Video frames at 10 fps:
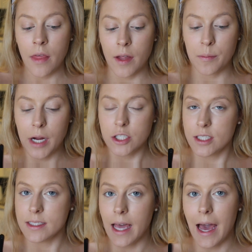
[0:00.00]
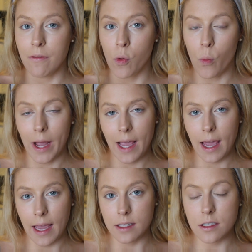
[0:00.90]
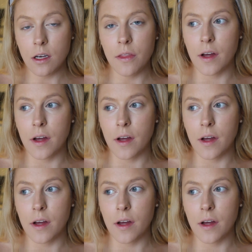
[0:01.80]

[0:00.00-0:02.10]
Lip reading: their brushes that have a white handle.